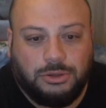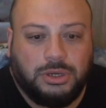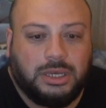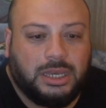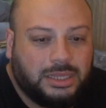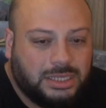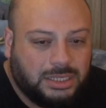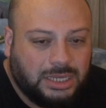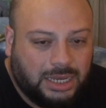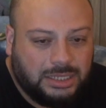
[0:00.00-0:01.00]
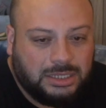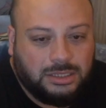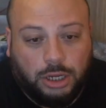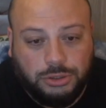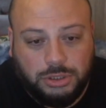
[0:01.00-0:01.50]
You could get Guidance,
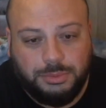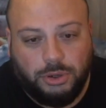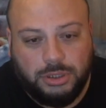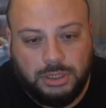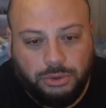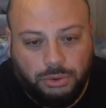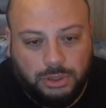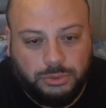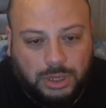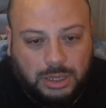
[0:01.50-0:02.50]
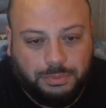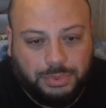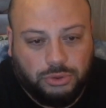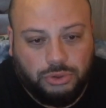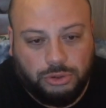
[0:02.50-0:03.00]
Hunter's Mark, and Thorn Whip.
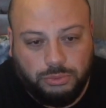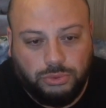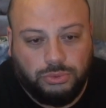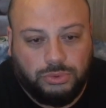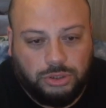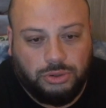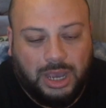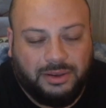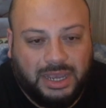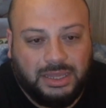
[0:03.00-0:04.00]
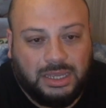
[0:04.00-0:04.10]
Cure Wounds, you have that.